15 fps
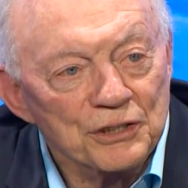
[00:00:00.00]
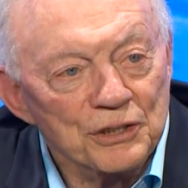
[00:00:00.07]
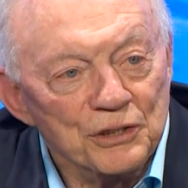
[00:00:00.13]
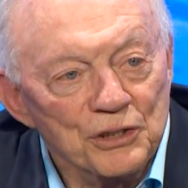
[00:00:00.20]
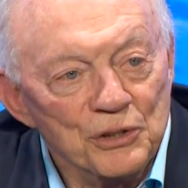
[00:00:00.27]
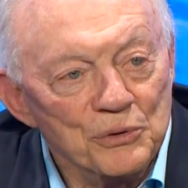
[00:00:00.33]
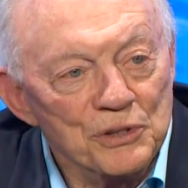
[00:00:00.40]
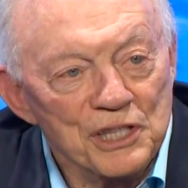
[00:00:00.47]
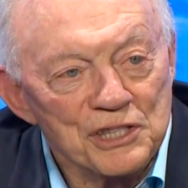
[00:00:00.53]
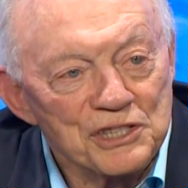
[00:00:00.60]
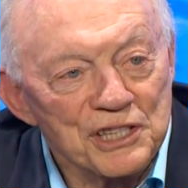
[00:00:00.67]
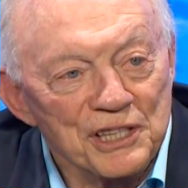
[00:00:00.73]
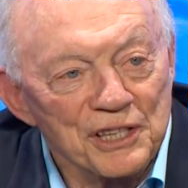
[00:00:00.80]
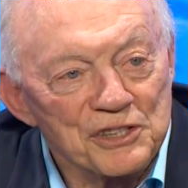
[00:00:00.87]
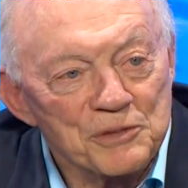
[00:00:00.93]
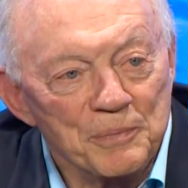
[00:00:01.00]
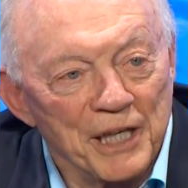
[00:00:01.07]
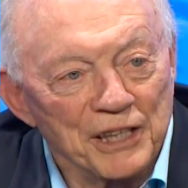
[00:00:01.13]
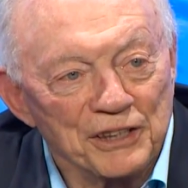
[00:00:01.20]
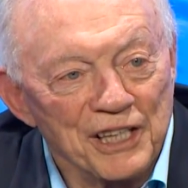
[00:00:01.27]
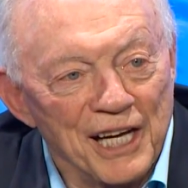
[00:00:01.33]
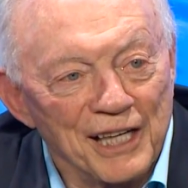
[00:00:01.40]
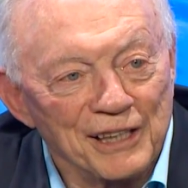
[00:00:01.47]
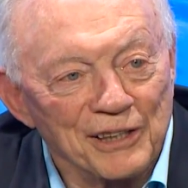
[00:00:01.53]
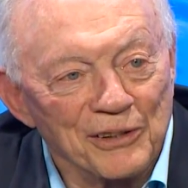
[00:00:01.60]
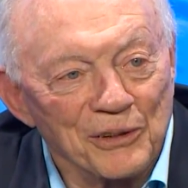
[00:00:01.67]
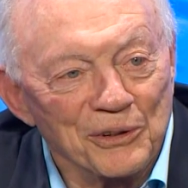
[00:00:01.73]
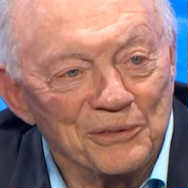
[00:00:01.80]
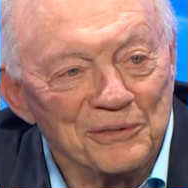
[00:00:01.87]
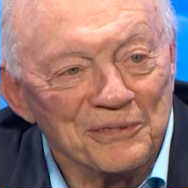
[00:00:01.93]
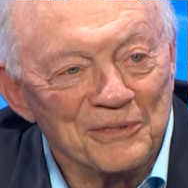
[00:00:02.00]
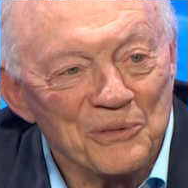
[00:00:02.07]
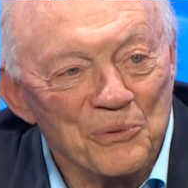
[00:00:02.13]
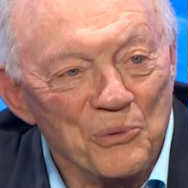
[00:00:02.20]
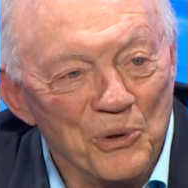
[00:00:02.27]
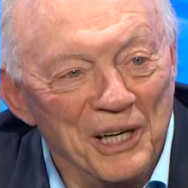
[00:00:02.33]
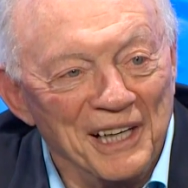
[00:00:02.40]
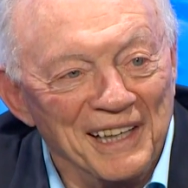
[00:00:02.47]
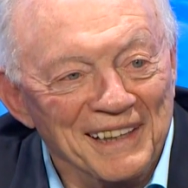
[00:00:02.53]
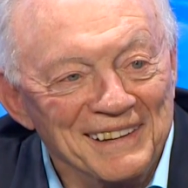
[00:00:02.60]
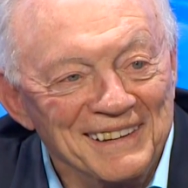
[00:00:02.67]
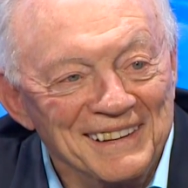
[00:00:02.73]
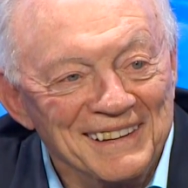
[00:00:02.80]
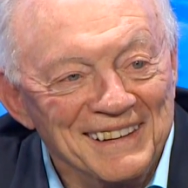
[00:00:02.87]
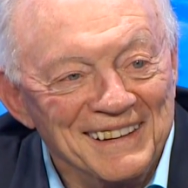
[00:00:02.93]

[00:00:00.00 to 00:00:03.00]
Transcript: to do this in a spectacular way